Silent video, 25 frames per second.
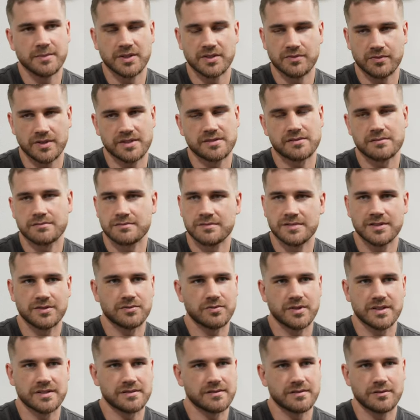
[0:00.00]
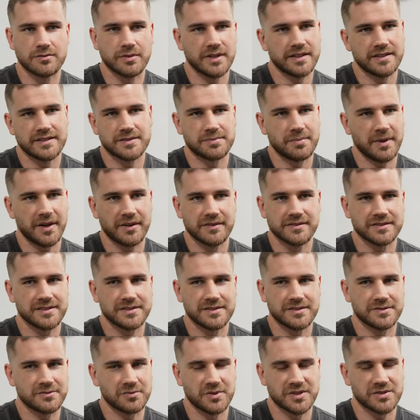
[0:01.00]
it was a great
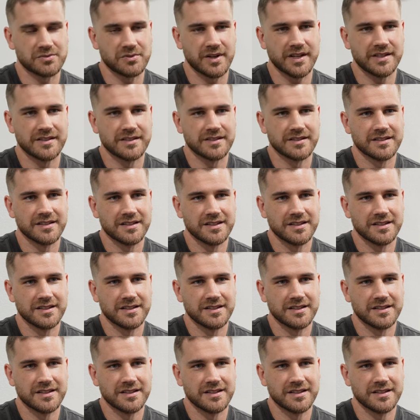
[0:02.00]
experience. It was great.